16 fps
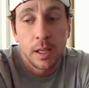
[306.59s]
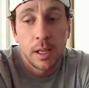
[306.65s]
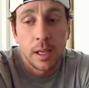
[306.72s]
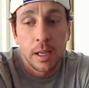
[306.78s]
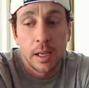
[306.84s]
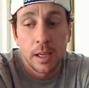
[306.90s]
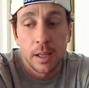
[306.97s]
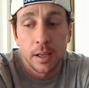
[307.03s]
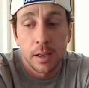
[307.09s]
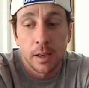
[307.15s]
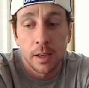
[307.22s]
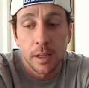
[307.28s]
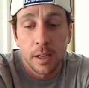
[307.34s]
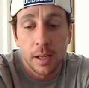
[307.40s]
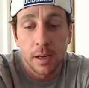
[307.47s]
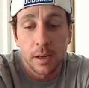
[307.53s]
and
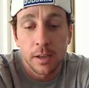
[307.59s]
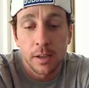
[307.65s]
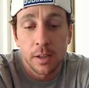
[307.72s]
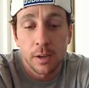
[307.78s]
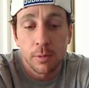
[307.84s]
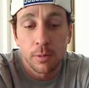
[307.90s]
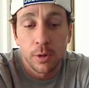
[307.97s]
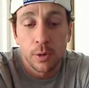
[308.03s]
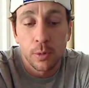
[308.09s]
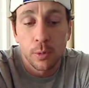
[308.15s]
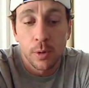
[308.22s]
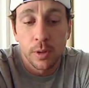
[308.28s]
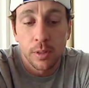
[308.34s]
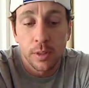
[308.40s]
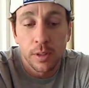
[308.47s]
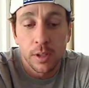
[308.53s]
I had an interview
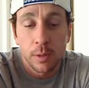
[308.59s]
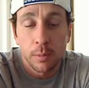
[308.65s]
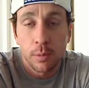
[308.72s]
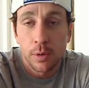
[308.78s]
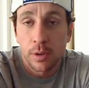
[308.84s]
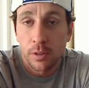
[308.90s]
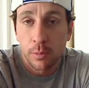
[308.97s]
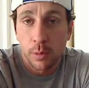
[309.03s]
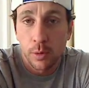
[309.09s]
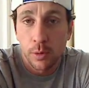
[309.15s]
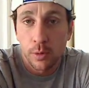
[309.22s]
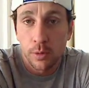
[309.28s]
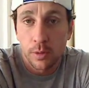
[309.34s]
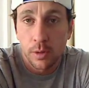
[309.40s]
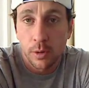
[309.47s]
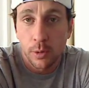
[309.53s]
with the
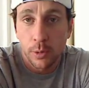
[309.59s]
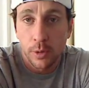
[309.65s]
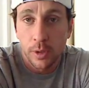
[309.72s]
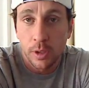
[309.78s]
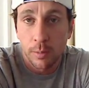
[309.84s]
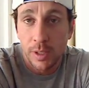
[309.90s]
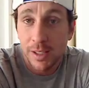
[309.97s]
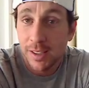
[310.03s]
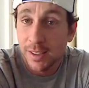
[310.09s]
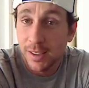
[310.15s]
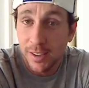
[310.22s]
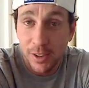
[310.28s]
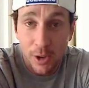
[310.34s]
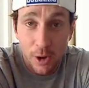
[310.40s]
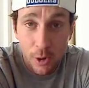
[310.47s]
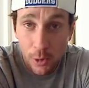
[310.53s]
principal, told him he
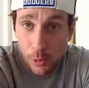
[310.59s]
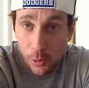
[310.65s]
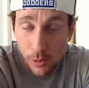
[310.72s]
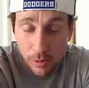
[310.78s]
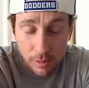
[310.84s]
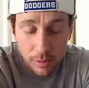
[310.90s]
didn't know,